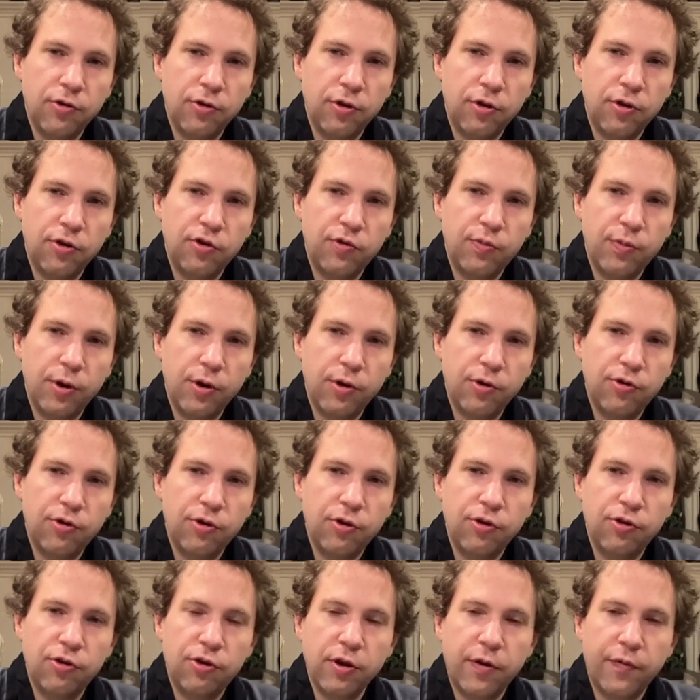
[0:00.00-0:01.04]
and
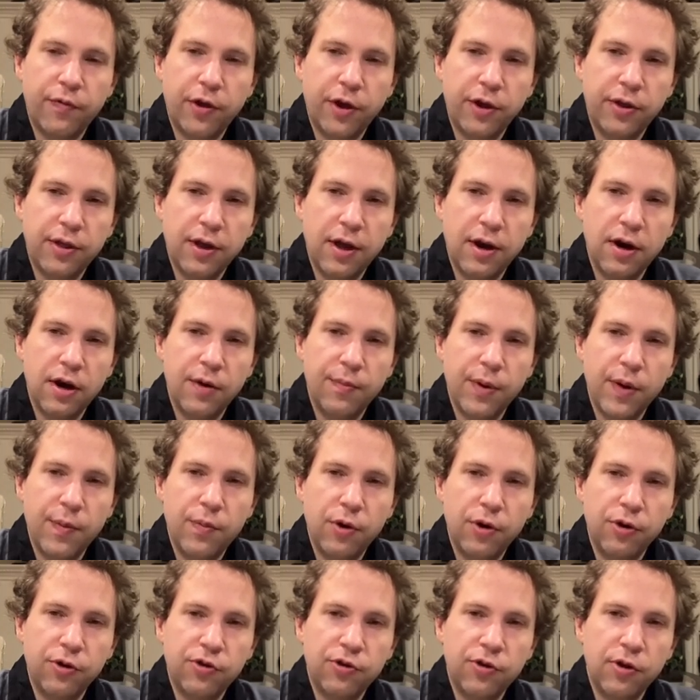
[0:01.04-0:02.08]
conspiracies, stuff like that into my
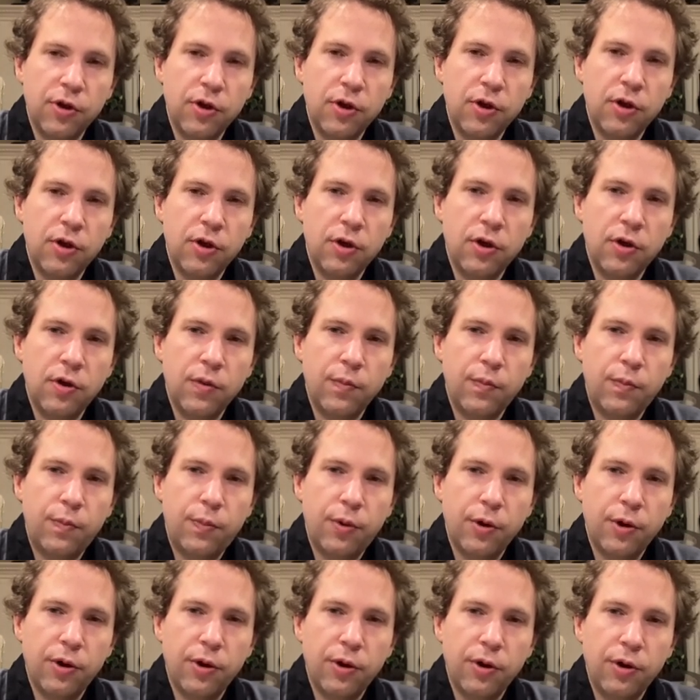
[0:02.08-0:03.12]
books.
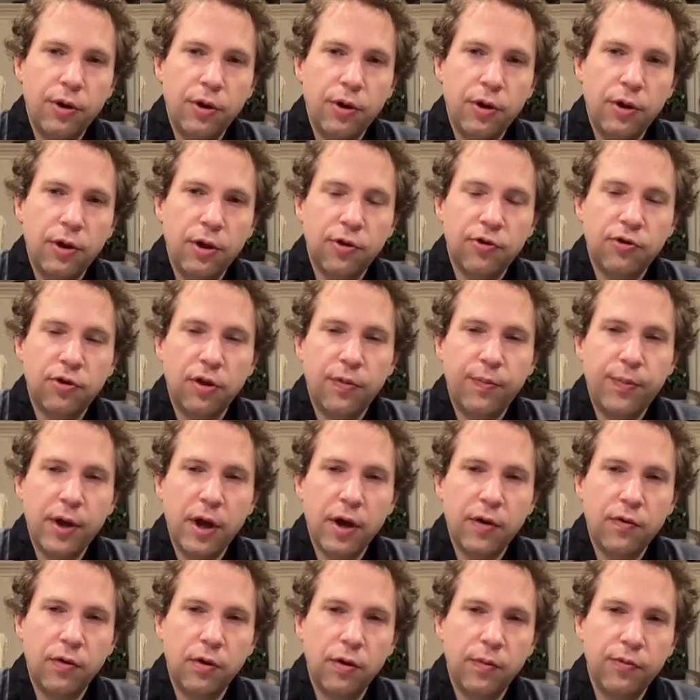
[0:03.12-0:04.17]
But yeah, so the
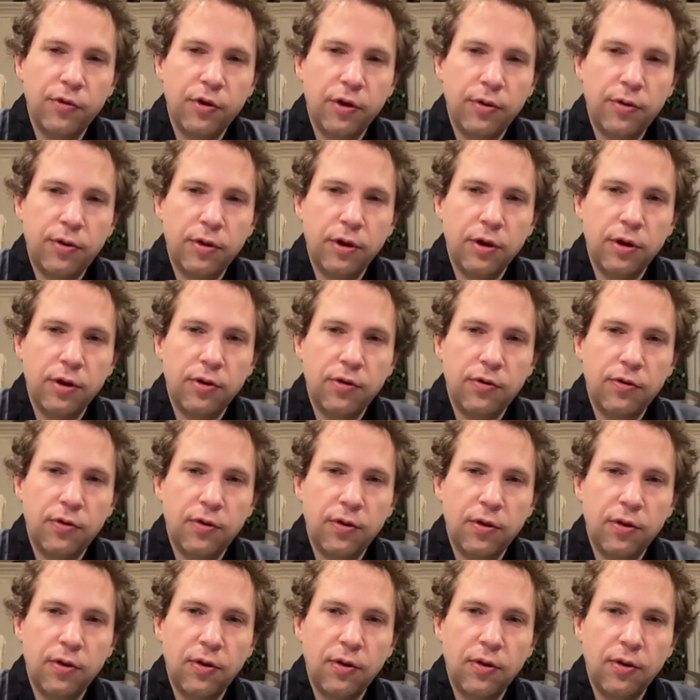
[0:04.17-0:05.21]
back rooms, I think it's,
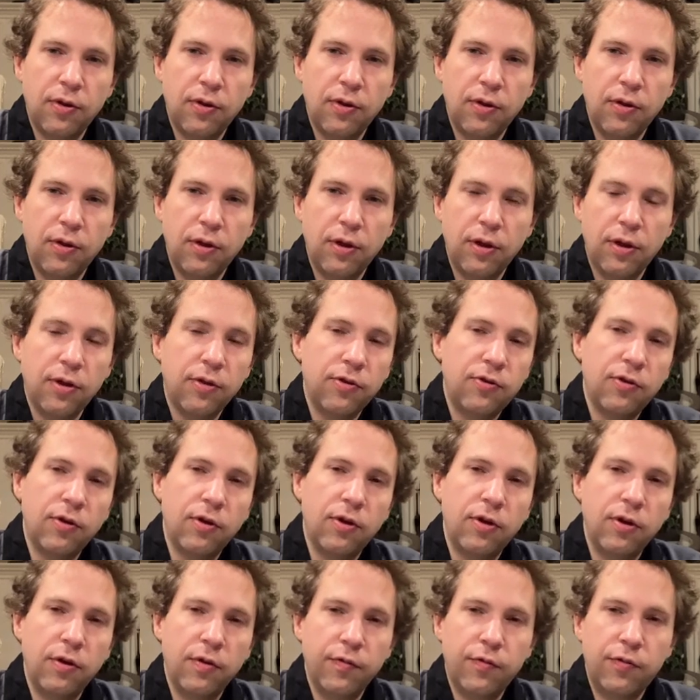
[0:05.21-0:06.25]
yeah, that's
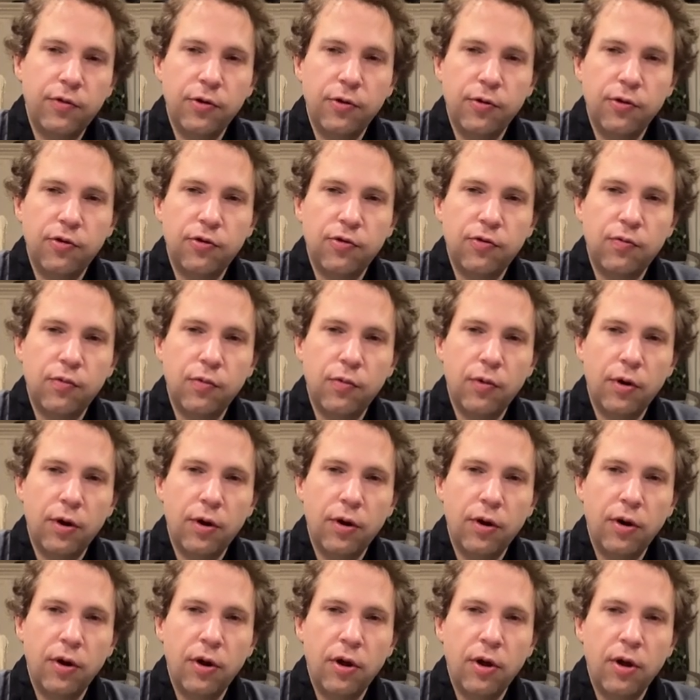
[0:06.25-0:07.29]
an influenced one,
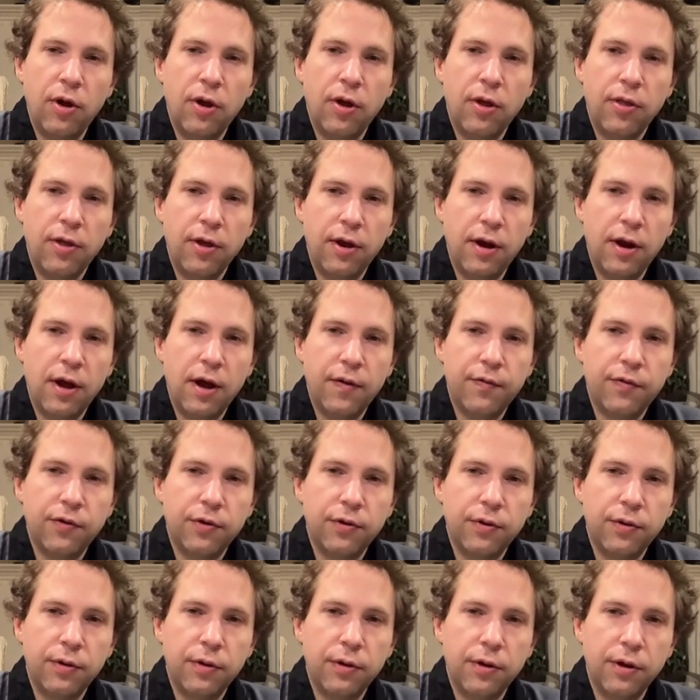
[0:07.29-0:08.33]
that
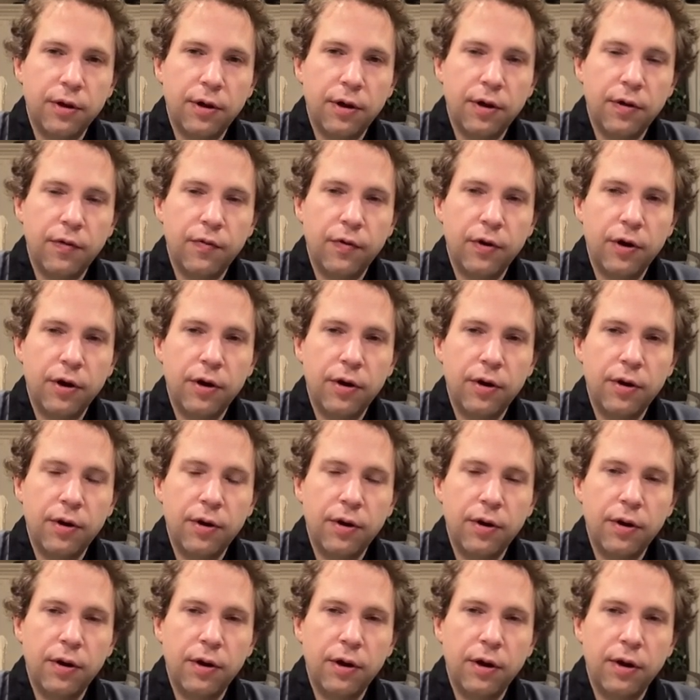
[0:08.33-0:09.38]
novel I had written.
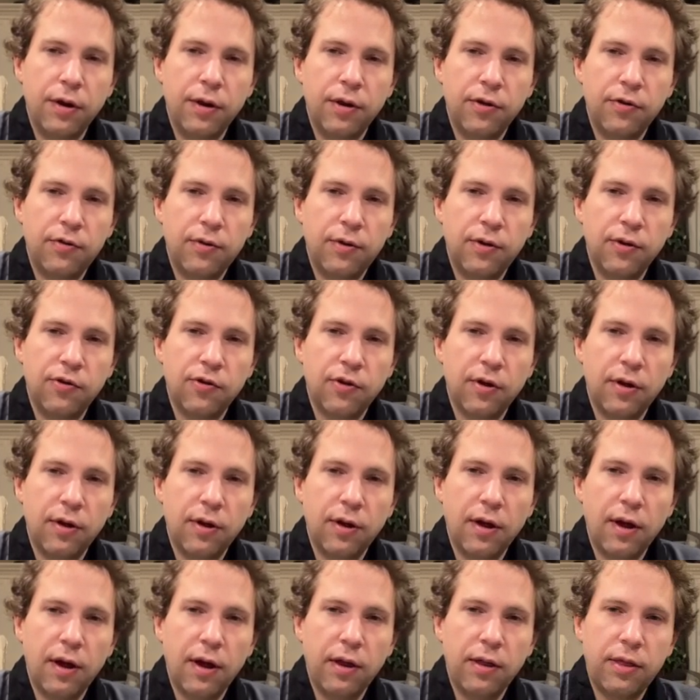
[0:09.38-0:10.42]
And that's because I,
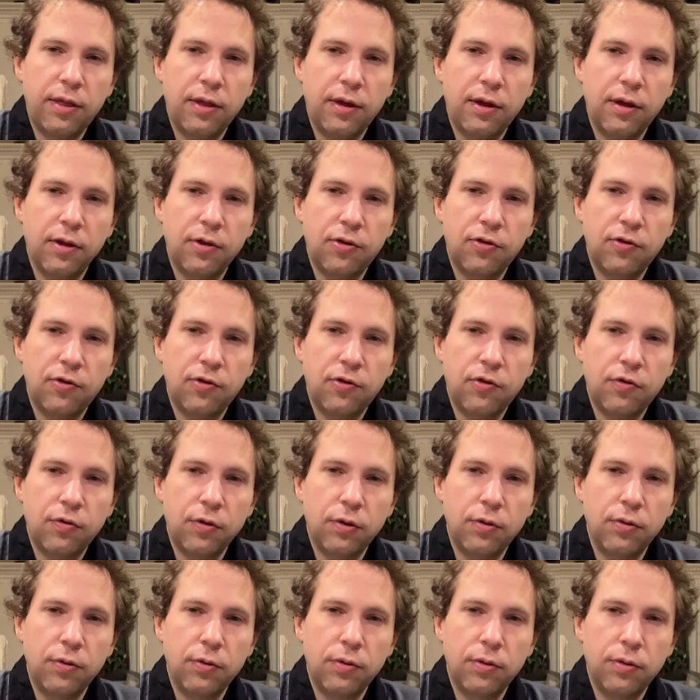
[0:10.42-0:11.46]
I think it's
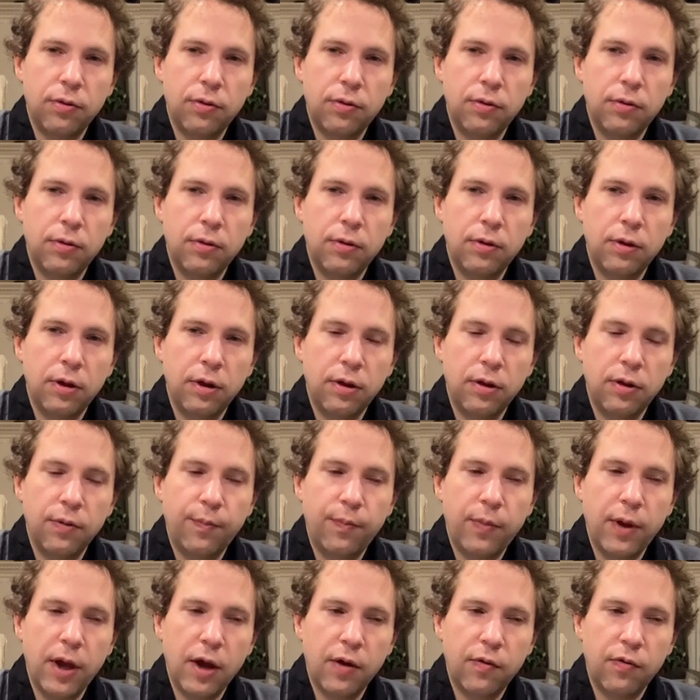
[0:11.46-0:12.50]
true. Like the
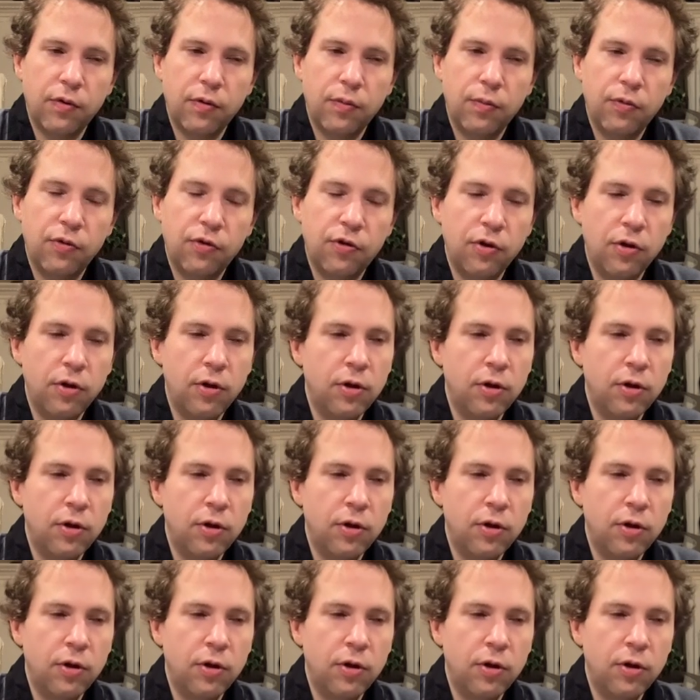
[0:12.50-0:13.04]
back rooms,